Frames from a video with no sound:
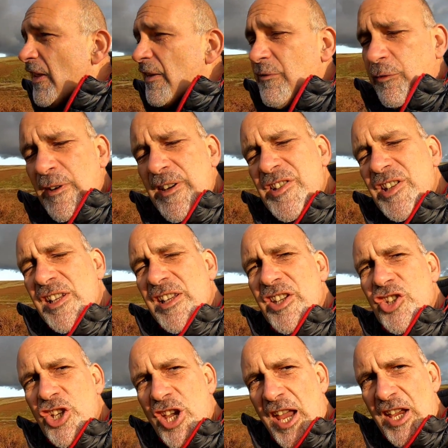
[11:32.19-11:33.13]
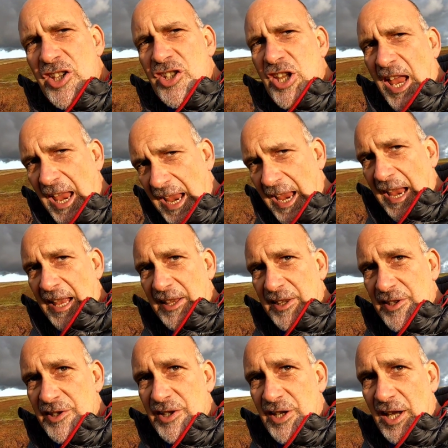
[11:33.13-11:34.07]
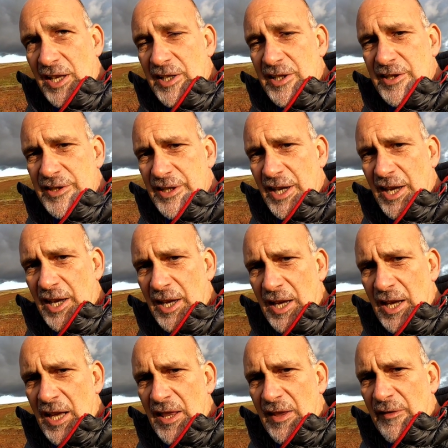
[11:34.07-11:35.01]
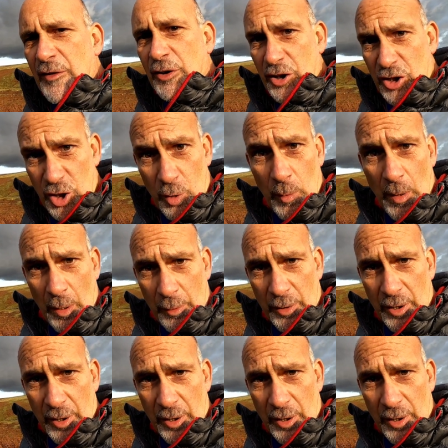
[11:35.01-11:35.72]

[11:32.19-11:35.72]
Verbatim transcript: They've recently changed hands, and they've got a new